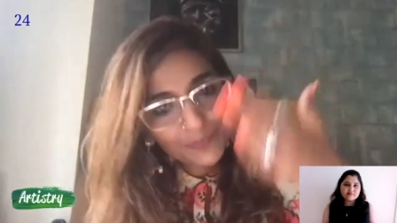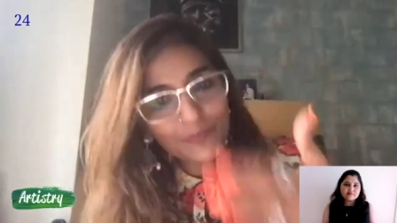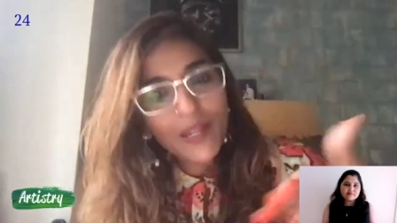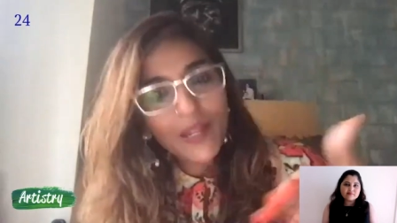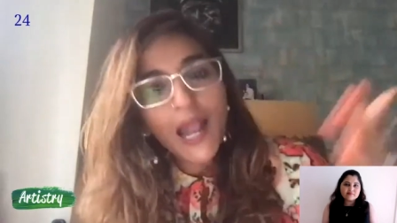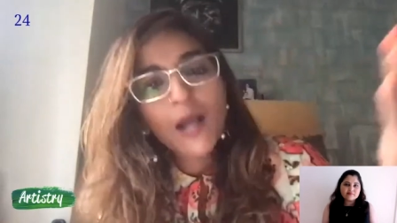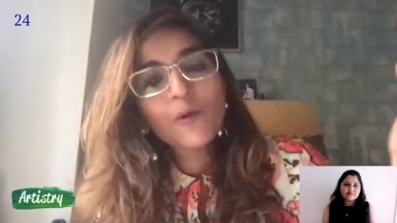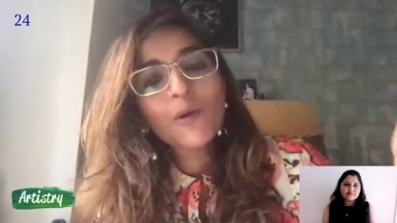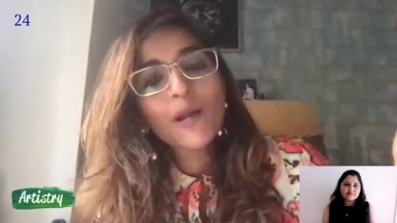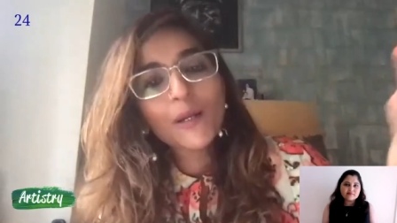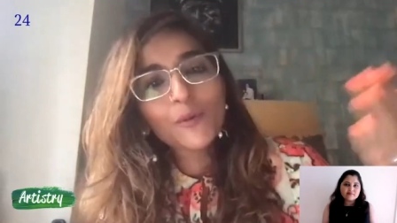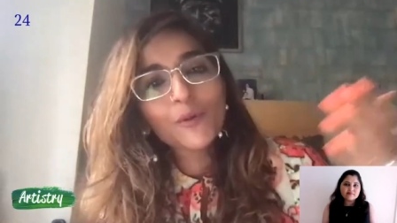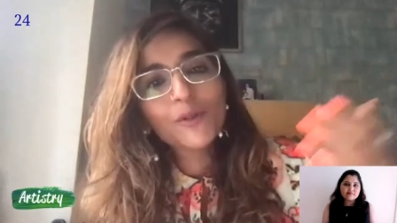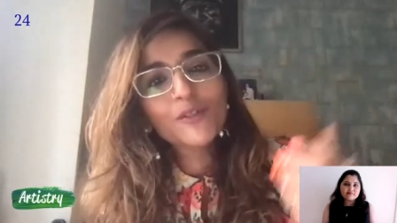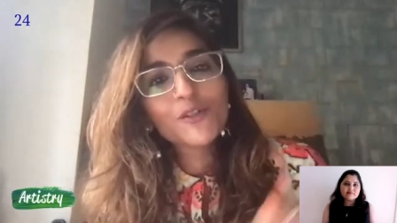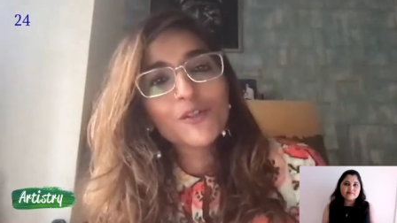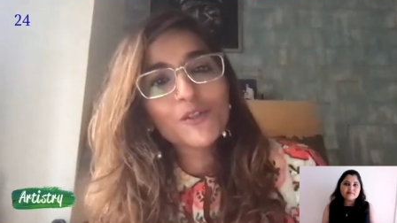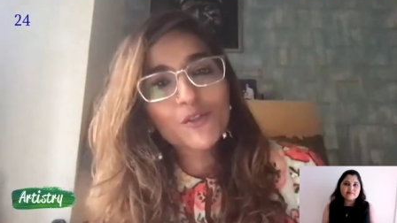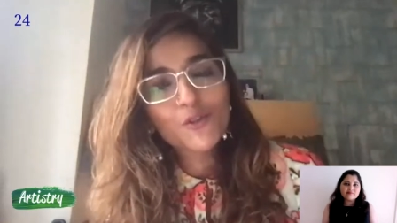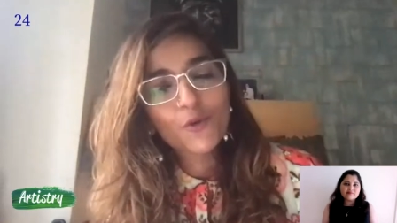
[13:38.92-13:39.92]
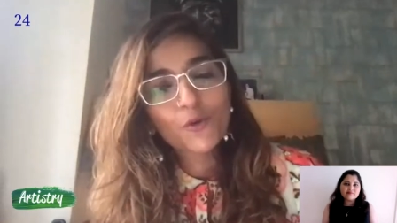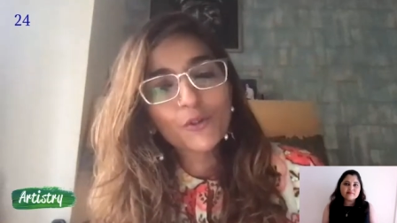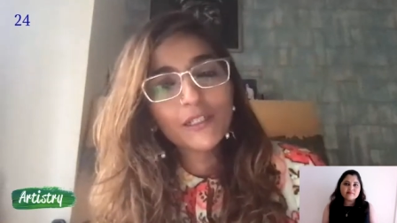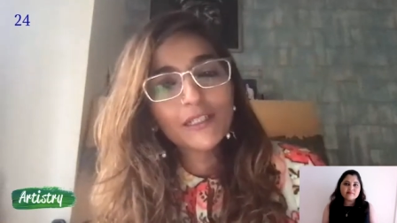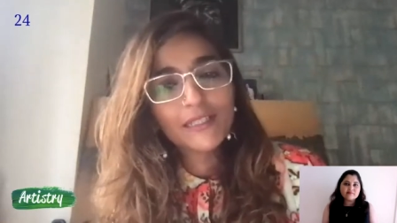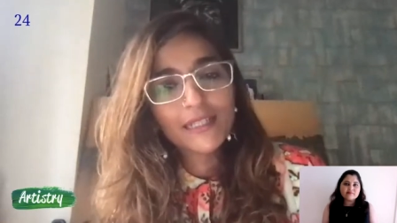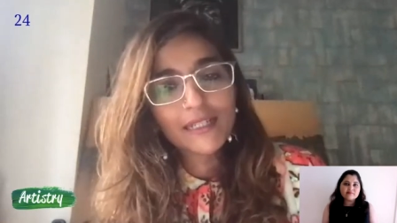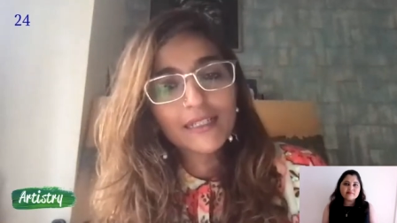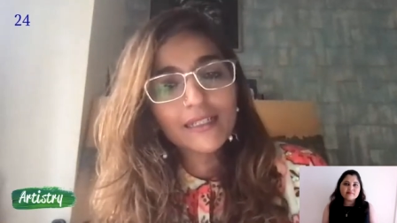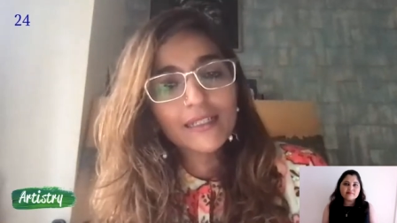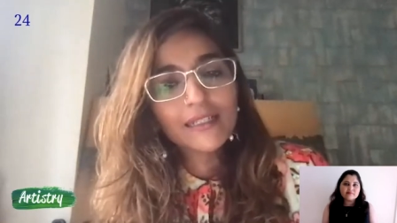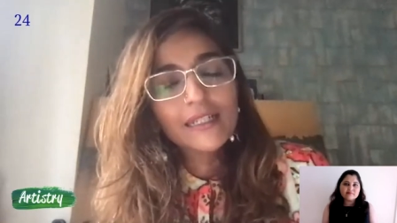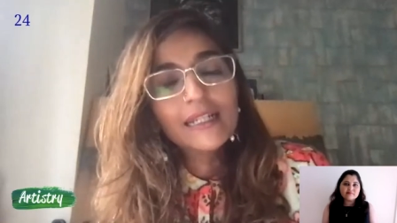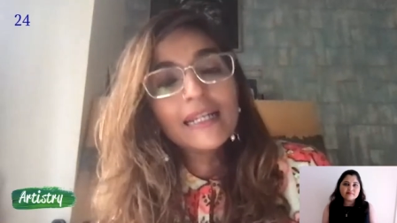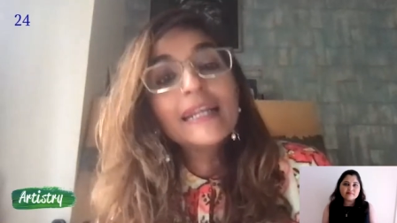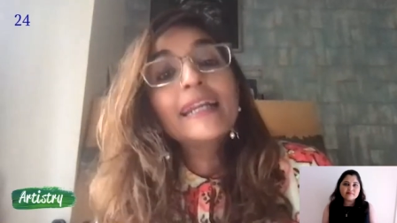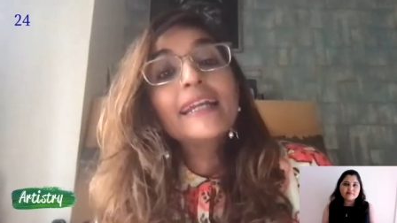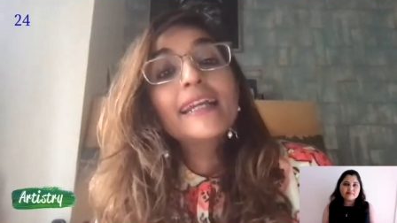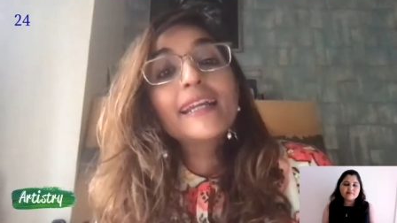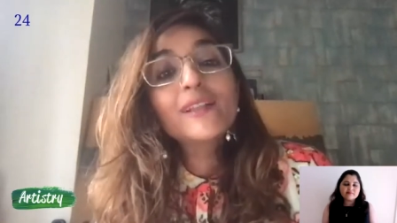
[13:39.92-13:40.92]
now i was a storyteller
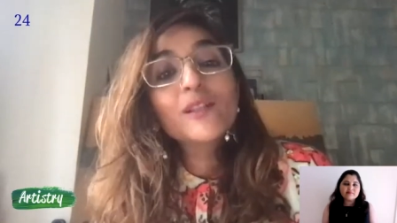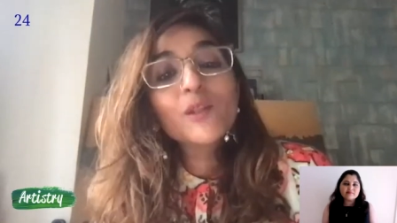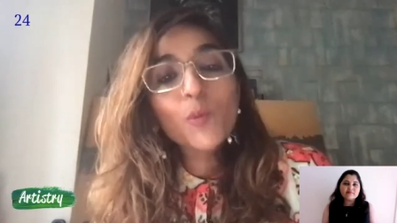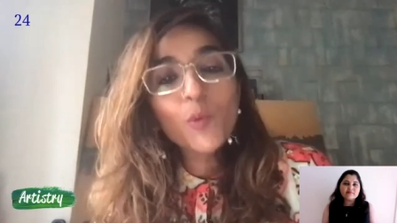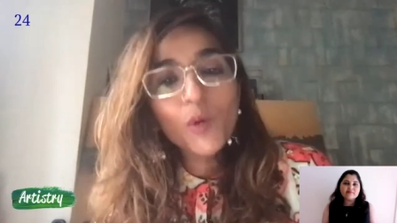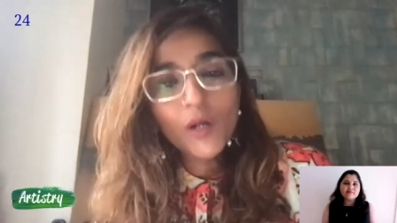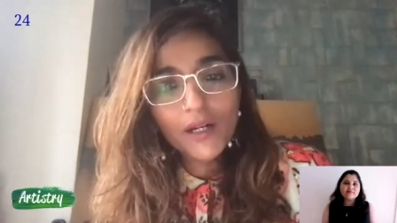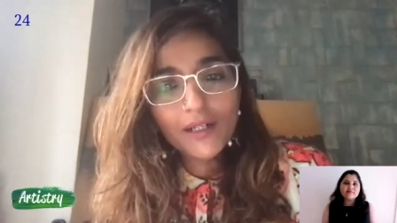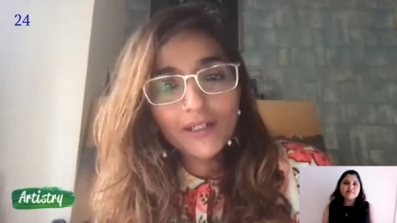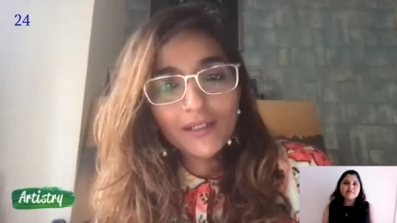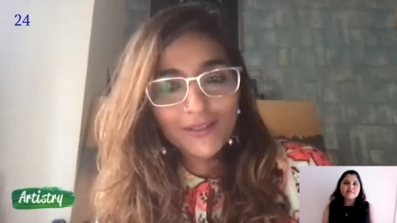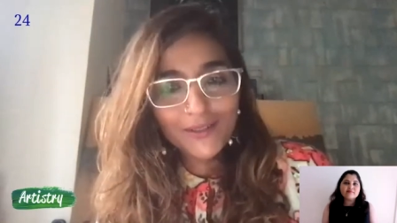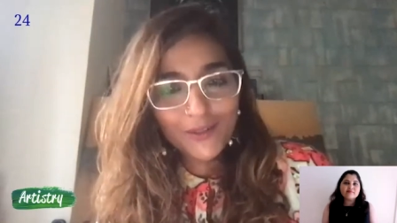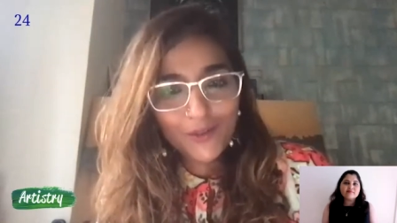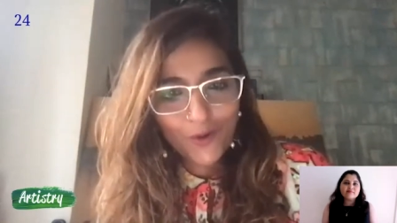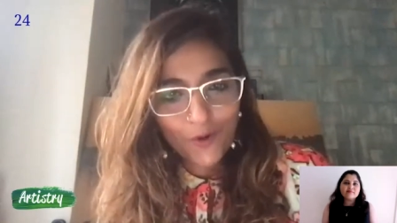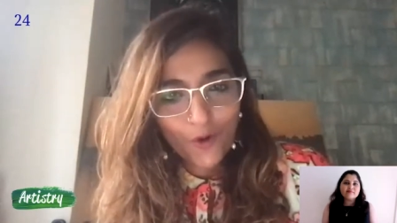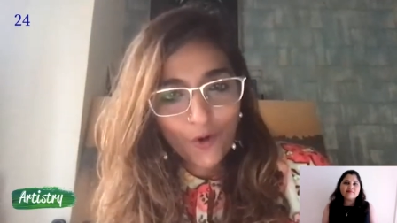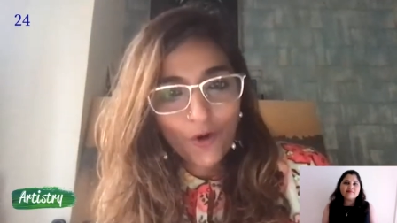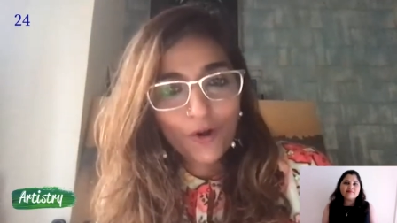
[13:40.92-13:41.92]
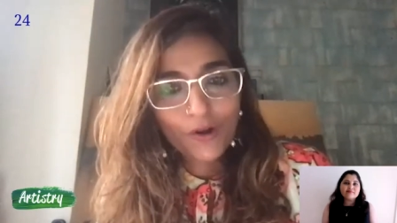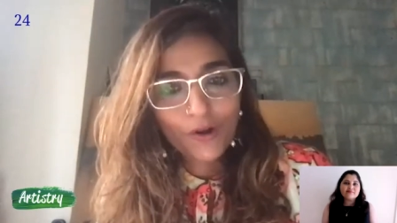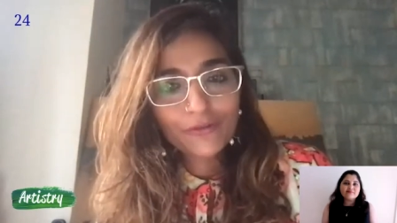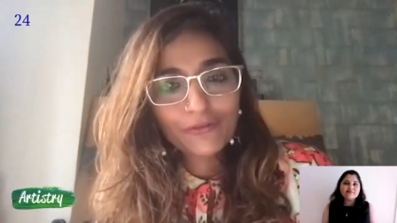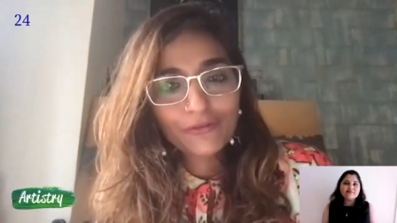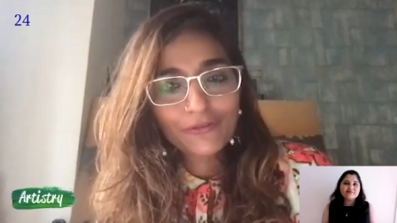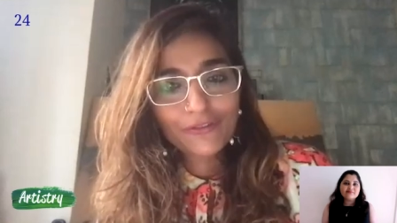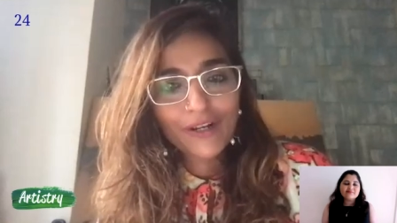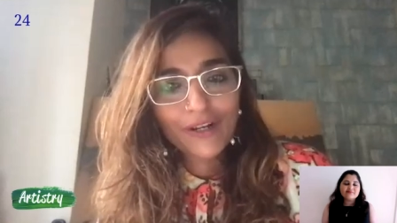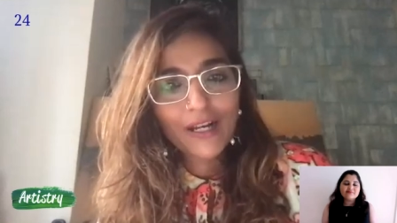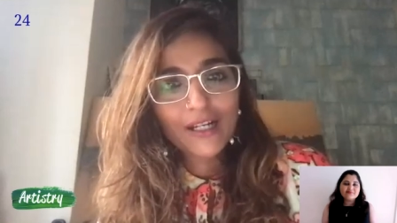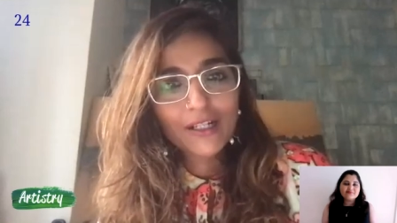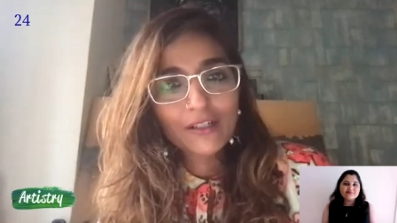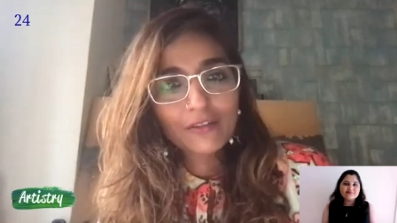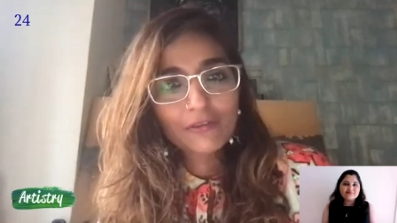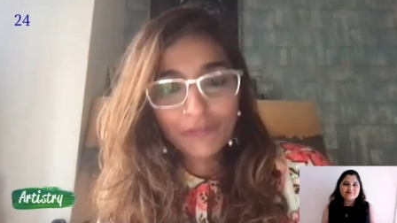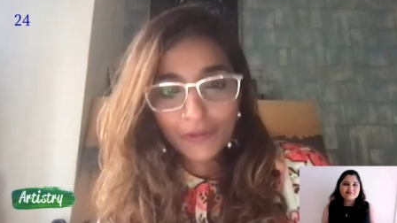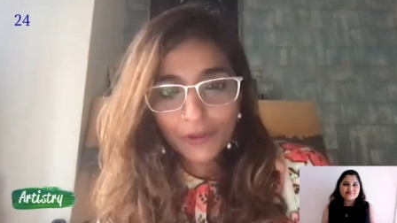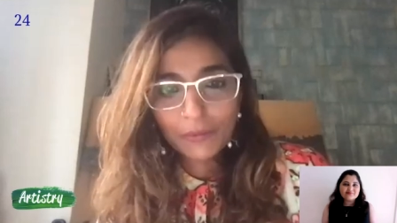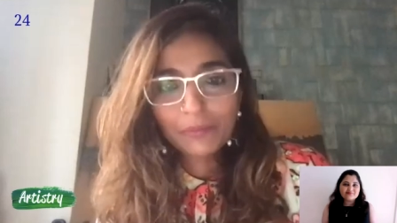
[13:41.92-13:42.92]
in the world of uh,
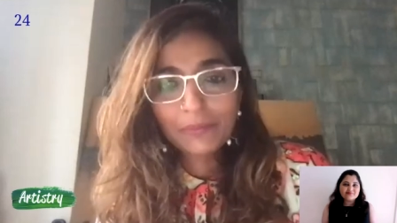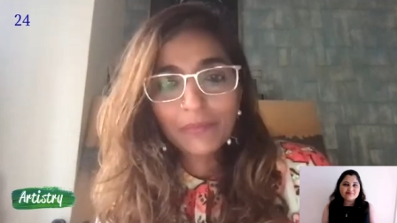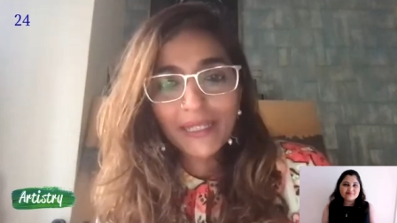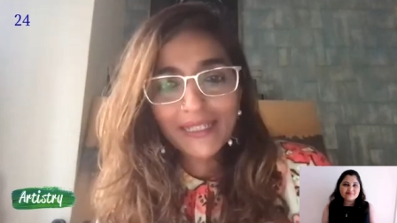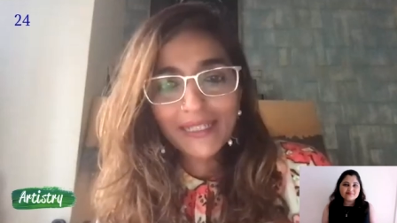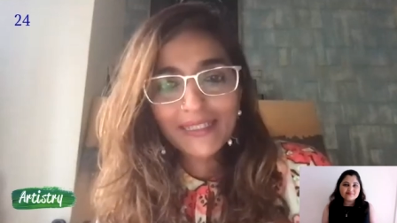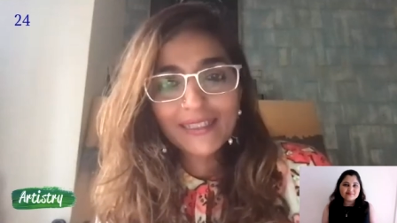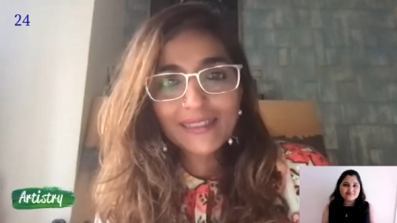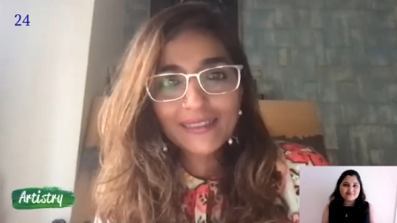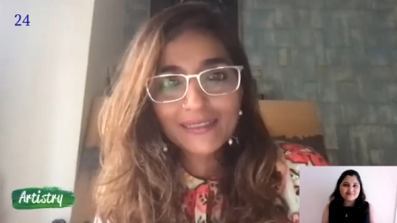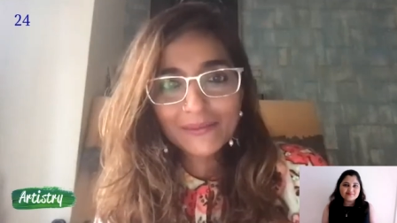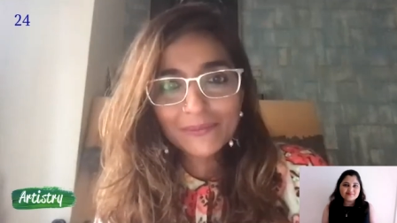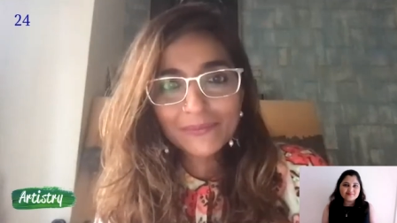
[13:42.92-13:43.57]
filmmaking